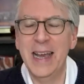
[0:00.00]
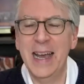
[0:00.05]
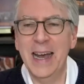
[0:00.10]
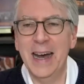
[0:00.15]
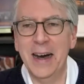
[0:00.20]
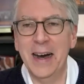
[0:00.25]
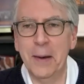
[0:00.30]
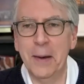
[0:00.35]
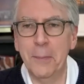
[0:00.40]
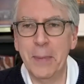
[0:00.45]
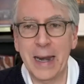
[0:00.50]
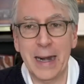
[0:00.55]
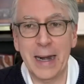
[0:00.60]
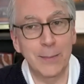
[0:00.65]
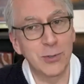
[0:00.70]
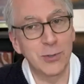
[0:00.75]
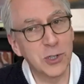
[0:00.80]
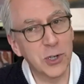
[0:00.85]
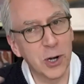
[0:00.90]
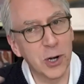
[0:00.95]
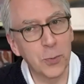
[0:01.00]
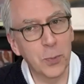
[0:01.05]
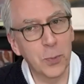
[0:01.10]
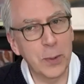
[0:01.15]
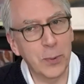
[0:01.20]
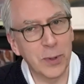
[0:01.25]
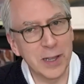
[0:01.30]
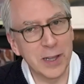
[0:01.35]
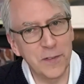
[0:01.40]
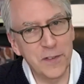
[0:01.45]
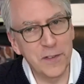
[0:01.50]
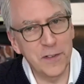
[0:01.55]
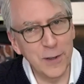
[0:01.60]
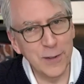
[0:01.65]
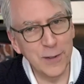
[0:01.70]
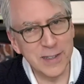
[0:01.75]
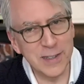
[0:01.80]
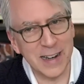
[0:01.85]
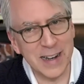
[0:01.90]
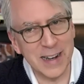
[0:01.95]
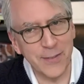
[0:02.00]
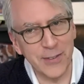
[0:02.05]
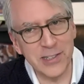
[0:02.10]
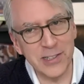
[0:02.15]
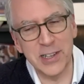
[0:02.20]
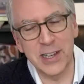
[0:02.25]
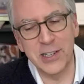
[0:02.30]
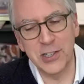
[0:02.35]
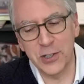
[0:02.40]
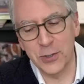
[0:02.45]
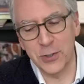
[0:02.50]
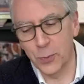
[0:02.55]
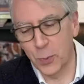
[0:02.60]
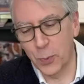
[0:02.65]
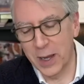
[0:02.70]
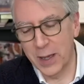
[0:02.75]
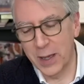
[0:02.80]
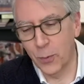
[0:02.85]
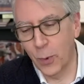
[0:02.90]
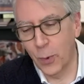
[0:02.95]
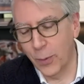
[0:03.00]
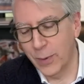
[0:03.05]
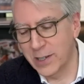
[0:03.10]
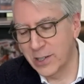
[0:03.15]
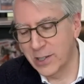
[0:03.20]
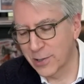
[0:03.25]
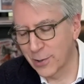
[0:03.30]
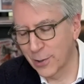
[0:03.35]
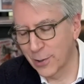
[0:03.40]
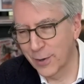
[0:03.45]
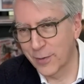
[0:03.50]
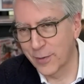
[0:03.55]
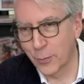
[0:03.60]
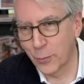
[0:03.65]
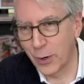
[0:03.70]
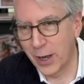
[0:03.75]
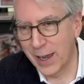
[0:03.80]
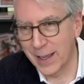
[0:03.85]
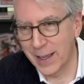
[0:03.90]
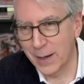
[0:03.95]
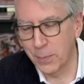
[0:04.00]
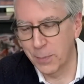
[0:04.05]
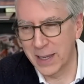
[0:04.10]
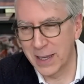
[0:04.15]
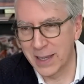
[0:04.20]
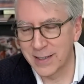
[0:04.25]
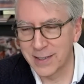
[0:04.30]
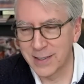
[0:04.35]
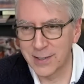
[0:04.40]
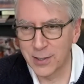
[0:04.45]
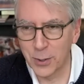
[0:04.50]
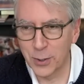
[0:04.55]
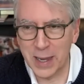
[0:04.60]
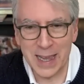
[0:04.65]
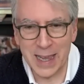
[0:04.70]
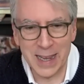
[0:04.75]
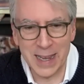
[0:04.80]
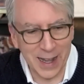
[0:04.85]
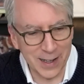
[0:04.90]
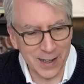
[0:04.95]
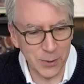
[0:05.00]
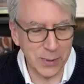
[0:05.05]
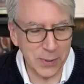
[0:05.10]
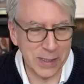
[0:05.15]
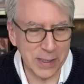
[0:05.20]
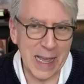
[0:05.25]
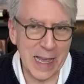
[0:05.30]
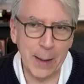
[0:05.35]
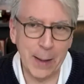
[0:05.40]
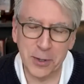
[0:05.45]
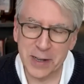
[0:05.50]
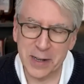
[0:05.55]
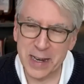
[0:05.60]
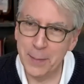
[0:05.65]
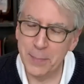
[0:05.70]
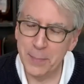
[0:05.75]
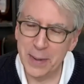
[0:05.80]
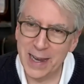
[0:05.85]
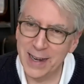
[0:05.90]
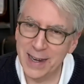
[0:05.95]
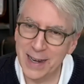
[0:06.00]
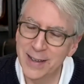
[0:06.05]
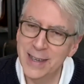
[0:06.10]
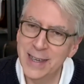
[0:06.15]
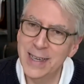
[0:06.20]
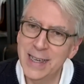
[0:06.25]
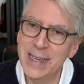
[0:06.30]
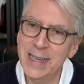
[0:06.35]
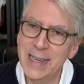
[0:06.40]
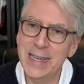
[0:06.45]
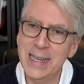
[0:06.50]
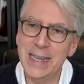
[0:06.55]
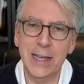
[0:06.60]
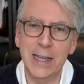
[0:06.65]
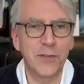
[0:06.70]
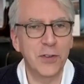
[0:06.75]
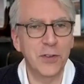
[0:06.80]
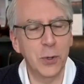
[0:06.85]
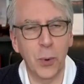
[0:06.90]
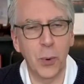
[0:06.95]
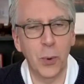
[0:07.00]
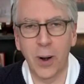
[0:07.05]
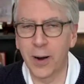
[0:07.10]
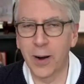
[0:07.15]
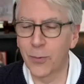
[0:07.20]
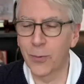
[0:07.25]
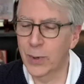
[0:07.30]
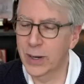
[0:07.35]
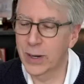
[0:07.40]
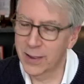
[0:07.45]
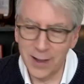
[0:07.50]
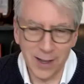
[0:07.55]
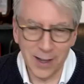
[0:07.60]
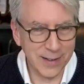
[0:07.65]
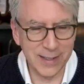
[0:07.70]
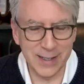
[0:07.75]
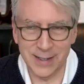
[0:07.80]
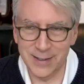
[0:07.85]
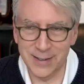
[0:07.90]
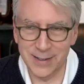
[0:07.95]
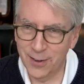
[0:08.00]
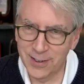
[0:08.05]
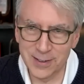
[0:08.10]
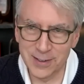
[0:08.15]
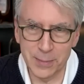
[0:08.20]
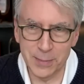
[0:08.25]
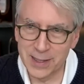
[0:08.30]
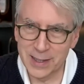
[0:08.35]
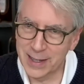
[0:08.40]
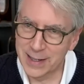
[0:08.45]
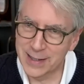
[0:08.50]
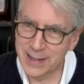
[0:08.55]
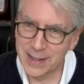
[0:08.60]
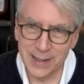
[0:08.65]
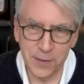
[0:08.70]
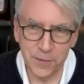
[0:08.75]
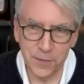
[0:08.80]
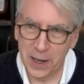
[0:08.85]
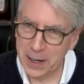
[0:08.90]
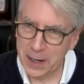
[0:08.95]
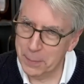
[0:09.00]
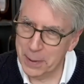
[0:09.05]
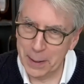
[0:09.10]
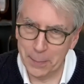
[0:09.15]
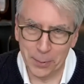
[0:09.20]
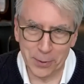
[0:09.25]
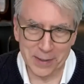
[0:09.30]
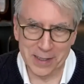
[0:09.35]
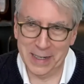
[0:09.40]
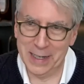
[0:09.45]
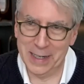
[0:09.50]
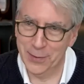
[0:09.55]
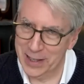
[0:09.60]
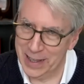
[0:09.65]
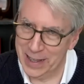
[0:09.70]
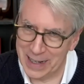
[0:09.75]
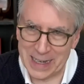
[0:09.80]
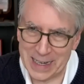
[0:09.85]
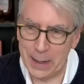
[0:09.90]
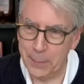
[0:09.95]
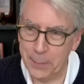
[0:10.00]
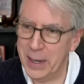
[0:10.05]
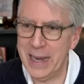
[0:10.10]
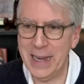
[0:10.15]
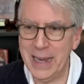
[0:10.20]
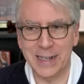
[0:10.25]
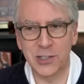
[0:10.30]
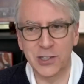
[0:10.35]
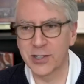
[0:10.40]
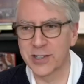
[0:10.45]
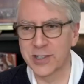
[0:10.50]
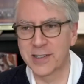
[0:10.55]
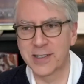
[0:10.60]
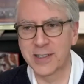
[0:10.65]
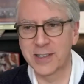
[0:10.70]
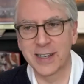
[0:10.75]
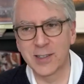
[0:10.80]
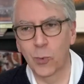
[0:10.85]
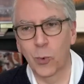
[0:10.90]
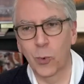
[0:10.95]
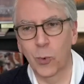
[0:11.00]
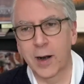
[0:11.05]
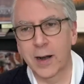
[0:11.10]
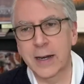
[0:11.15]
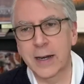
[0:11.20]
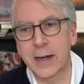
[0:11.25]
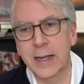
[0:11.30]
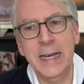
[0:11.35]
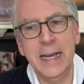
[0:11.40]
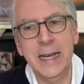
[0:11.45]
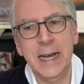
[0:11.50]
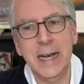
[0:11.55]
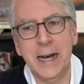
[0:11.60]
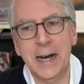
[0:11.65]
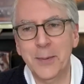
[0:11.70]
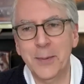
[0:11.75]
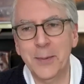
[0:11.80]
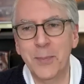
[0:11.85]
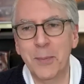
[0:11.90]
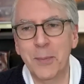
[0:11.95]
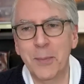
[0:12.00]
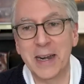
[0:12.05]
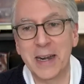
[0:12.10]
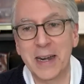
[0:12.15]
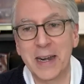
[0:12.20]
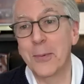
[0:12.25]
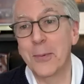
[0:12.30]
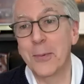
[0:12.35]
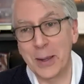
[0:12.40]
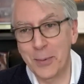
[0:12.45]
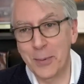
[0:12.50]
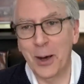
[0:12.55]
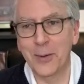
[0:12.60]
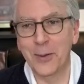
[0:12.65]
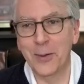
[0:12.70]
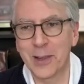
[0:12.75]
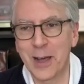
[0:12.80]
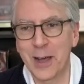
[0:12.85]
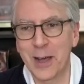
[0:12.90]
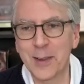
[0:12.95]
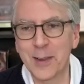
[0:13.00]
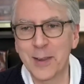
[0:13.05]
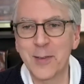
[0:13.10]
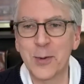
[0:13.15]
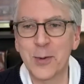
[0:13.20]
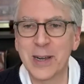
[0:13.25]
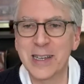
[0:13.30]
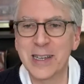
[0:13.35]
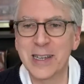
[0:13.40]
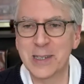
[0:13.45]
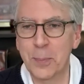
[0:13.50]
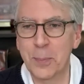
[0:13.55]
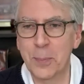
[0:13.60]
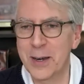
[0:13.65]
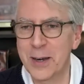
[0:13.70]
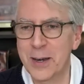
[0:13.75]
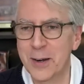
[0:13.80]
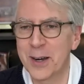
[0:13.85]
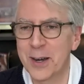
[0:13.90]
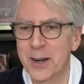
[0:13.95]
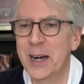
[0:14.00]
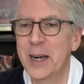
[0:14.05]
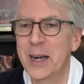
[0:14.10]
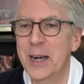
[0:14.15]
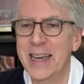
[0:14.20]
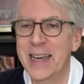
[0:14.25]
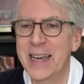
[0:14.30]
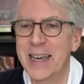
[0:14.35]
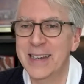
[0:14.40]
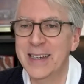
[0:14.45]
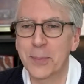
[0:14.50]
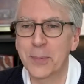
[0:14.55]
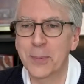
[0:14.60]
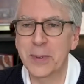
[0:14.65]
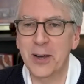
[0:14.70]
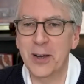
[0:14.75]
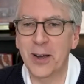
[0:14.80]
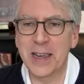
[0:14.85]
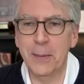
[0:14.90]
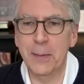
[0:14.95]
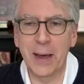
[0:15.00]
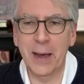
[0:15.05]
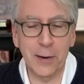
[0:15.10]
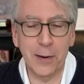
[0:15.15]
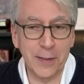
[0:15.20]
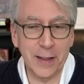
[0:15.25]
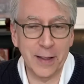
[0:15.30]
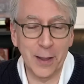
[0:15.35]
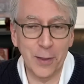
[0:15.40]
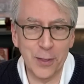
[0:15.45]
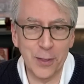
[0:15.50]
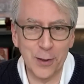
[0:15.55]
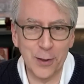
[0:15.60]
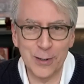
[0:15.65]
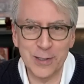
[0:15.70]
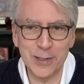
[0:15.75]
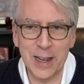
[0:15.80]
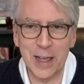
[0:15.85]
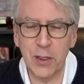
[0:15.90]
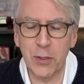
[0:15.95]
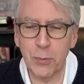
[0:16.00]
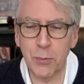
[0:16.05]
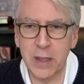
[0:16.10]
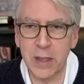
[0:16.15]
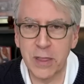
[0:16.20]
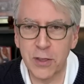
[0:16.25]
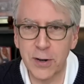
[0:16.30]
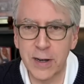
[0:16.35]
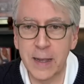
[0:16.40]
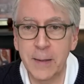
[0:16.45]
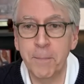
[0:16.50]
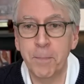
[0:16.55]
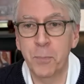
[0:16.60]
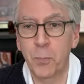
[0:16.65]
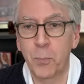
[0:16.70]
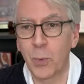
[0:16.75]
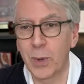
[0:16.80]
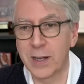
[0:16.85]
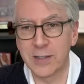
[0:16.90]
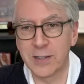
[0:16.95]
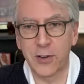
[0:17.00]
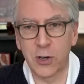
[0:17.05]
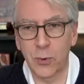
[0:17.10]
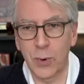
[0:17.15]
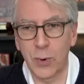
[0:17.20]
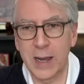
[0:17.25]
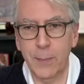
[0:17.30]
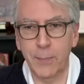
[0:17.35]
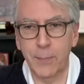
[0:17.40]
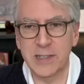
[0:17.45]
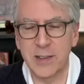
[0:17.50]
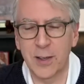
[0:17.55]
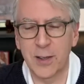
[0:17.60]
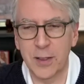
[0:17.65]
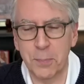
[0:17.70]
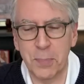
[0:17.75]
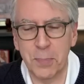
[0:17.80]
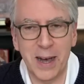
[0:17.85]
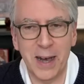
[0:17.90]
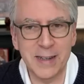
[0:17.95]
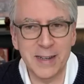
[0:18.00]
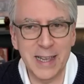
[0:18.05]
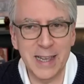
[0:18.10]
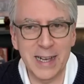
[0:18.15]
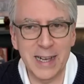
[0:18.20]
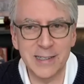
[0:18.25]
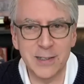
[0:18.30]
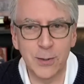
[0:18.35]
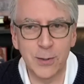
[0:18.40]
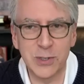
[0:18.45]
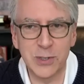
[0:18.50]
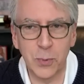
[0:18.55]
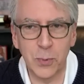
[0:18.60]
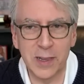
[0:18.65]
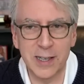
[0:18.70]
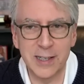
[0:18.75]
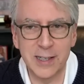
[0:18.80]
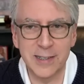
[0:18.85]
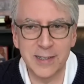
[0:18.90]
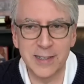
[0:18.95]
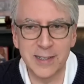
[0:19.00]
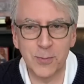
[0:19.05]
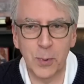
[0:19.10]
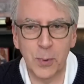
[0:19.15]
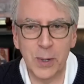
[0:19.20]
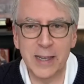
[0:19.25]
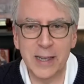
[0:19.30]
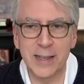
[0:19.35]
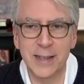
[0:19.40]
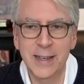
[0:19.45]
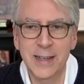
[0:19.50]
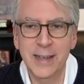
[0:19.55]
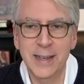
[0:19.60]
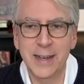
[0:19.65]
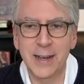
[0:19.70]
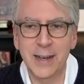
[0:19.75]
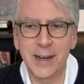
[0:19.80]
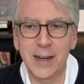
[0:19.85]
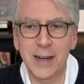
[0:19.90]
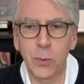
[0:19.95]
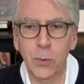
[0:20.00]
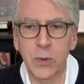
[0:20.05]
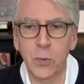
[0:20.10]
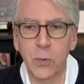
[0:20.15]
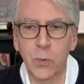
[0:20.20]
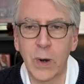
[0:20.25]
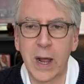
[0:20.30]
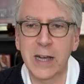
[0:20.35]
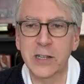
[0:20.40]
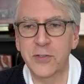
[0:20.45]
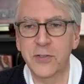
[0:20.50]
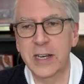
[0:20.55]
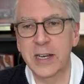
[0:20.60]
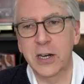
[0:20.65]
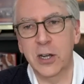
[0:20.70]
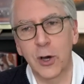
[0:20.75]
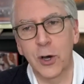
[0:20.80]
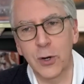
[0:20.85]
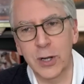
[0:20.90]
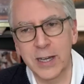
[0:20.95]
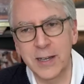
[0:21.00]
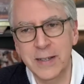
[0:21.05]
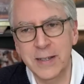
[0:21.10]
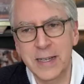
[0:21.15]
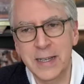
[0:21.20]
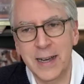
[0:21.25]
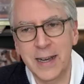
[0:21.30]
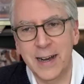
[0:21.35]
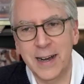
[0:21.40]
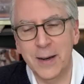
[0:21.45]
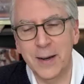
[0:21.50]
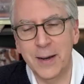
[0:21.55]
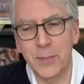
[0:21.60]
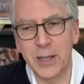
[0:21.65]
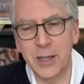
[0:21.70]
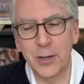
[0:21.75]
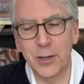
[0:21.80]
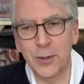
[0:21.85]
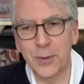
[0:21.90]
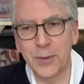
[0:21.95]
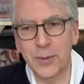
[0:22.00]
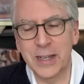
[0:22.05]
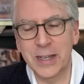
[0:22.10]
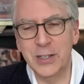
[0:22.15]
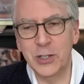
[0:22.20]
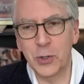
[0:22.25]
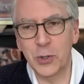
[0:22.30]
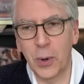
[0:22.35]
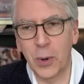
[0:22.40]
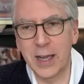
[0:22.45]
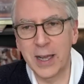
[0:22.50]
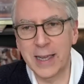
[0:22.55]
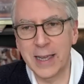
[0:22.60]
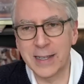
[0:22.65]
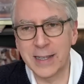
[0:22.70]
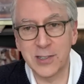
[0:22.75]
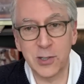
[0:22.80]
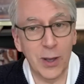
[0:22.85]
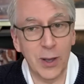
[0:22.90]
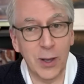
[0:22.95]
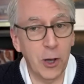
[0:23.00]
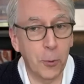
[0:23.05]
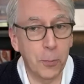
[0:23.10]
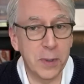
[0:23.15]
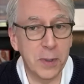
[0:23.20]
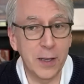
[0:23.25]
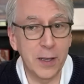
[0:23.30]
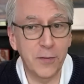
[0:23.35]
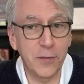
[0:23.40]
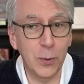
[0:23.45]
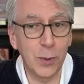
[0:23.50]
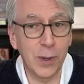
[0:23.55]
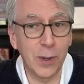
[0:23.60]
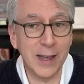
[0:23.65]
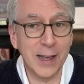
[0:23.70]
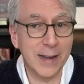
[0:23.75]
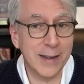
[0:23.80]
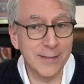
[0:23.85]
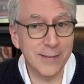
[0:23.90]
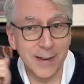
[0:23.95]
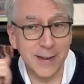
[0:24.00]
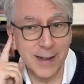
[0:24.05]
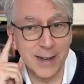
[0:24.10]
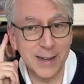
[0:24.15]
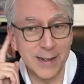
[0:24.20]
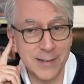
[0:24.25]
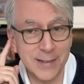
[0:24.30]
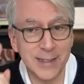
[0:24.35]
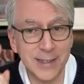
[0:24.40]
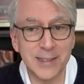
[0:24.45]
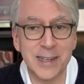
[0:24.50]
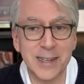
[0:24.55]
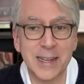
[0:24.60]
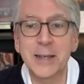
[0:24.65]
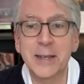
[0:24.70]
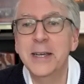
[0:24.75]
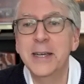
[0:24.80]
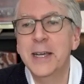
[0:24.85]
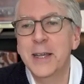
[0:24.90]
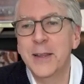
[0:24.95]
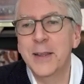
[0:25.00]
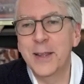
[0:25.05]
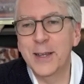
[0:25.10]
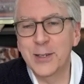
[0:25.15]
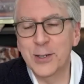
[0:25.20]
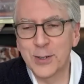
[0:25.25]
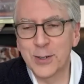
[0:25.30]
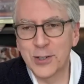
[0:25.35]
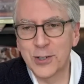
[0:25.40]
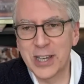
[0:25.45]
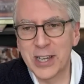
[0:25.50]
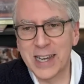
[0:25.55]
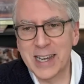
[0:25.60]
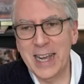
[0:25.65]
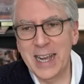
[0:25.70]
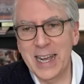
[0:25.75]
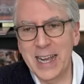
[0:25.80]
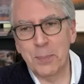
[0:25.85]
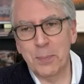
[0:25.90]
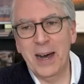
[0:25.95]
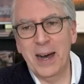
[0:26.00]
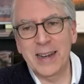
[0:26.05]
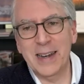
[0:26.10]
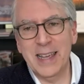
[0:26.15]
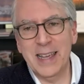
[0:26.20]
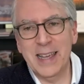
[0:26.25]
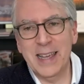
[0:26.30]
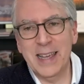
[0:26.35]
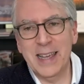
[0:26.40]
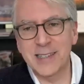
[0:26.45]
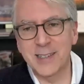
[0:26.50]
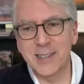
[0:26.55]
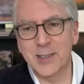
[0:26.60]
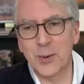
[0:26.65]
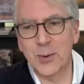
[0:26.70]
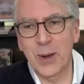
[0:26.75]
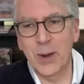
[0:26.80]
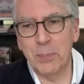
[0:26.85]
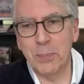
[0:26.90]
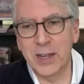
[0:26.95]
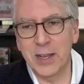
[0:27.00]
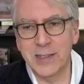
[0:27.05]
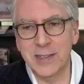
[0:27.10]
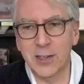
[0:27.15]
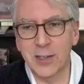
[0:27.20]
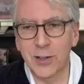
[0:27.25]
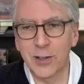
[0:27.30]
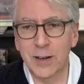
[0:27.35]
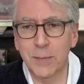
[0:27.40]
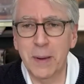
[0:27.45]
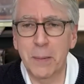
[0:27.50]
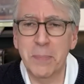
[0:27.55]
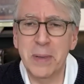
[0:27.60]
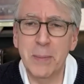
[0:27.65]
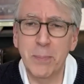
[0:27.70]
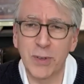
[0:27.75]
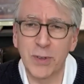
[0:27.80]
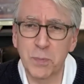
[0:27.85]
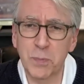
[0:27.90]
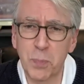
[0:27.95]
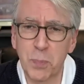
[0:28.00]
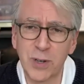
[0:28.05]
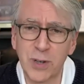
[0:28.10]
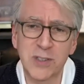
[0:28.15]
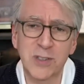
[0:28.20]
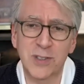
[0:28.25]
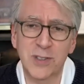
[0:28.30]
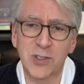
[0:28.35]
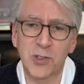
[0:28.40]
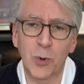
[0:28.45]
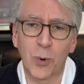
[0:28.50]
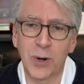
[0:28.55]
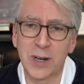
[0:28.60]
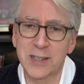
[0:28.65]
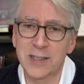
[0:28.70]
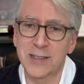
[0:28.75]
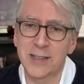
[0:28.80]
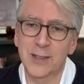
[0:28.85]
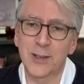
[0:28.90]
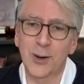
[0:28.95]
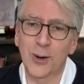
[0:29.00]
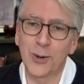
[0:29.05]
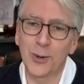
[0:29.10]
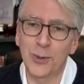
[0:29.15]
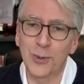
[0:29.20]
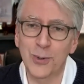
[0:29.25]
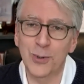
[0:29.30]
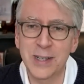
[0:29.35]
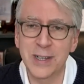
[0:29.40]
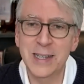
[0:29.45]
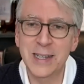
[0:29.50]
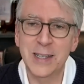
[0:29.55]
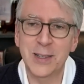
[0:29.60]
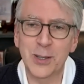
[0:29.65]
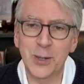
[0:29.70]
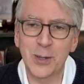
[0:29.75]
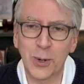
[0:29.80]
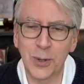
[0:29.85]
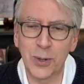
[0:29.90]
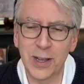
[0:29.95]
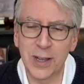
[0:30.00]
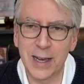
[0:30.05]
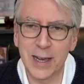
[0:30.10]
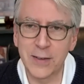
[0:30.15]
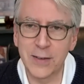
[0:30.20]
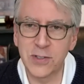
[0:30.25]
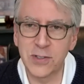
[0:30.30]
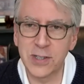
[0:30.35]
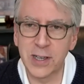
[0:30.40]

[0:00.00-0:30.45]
Um, and I'm sure we will infuse that conversation with what we just learned from Ryan, because you cannot do a capital campaign if you are reluctant ultimately to invite people to give to that campaign. It just doesn't work. Um, but anyway, I'll, I'll leave the rest to Peter, uh, and he'll be talking about all that on Thursday at 3.30. We also have a great episode of the podcast that was released this week uh, with Raj Vinnakota um, that you'll enjoy. And so I hope if you like uh, listening that you'll check out the podcast. It's a great place to learn about people's personal stories and their whole their whole lives